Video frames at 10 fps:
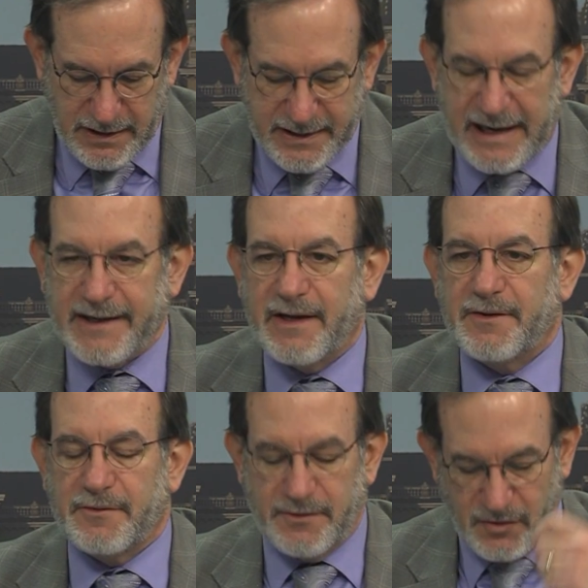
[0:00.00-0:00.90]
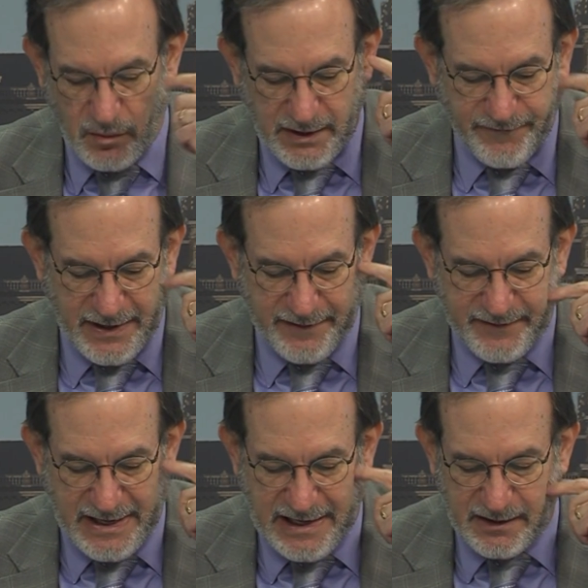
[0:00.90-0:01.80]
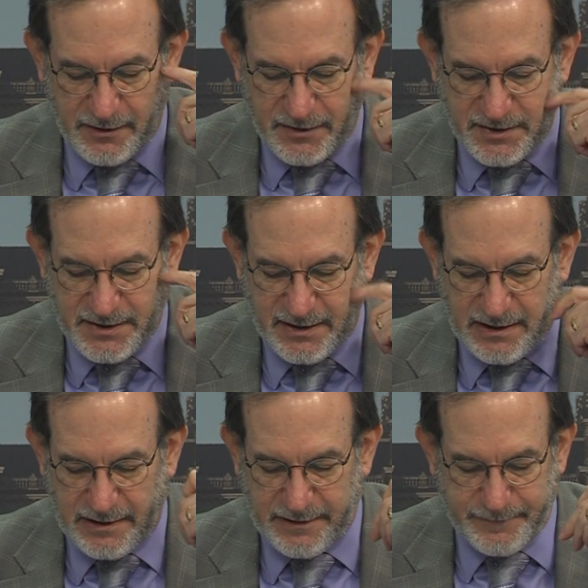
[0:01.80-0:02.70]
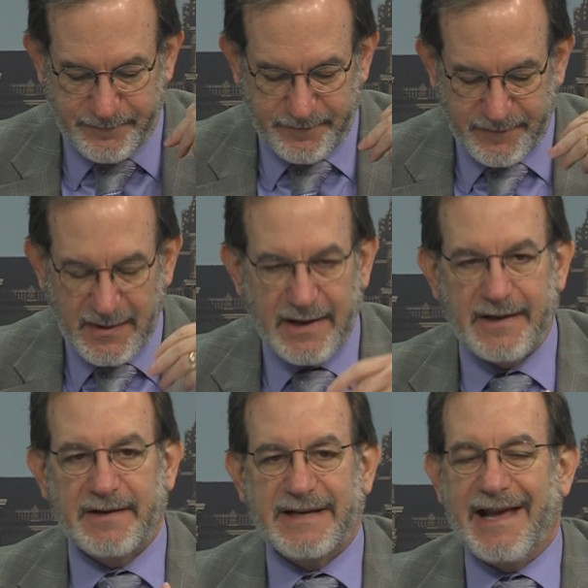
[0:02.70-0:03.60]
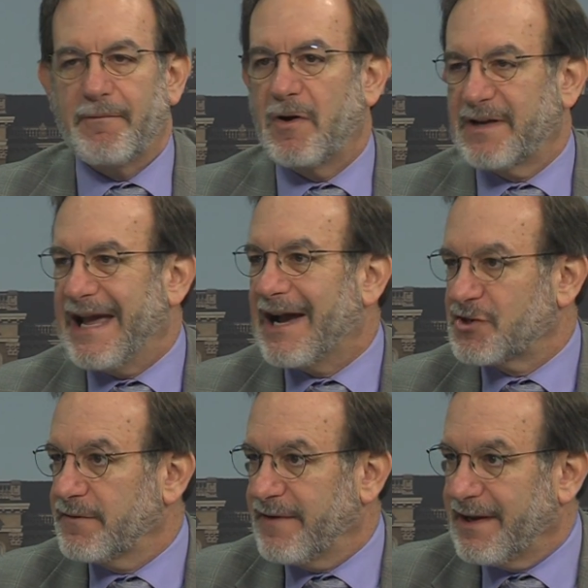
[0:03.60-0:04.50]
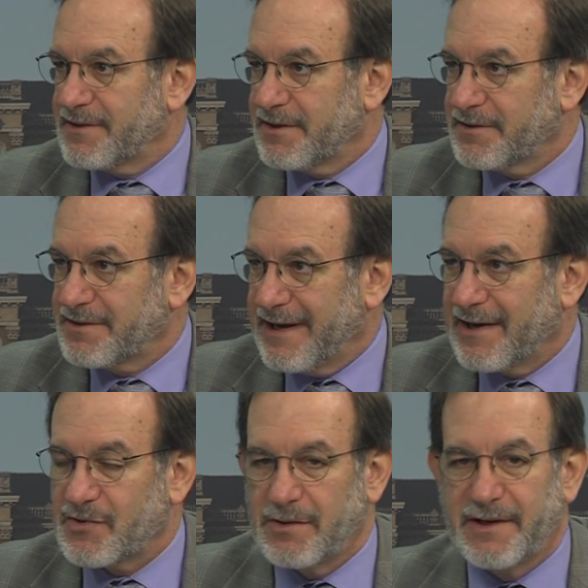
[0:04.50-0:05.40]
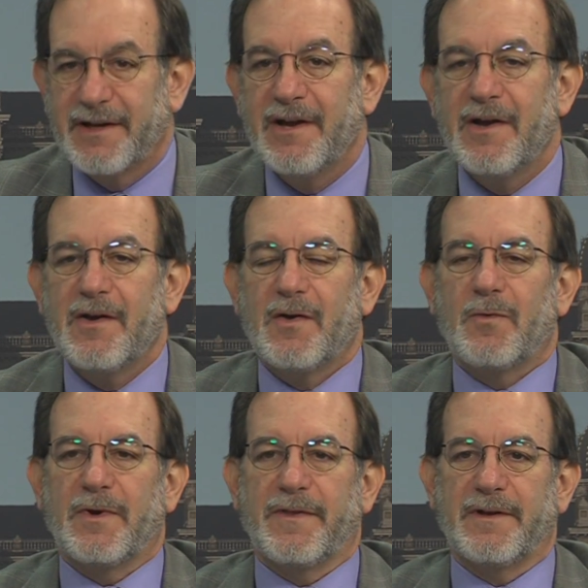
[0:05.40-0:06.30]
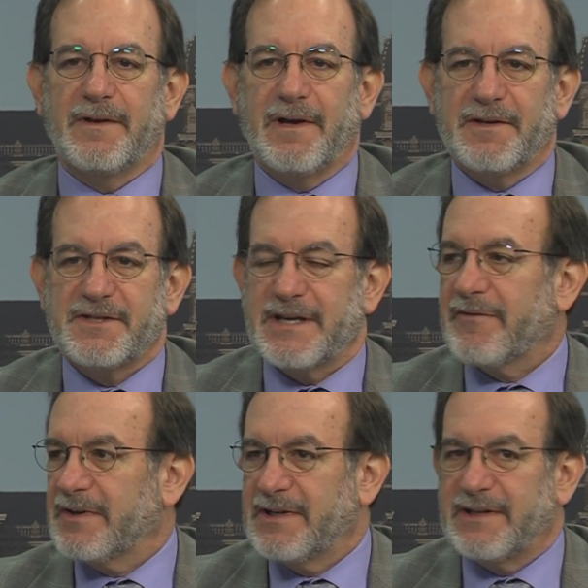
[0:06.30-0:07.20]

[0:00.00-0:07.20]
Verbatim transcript: uh, $925 and ca well cash advances actually. Okay. Oh, okay. Within uh, 70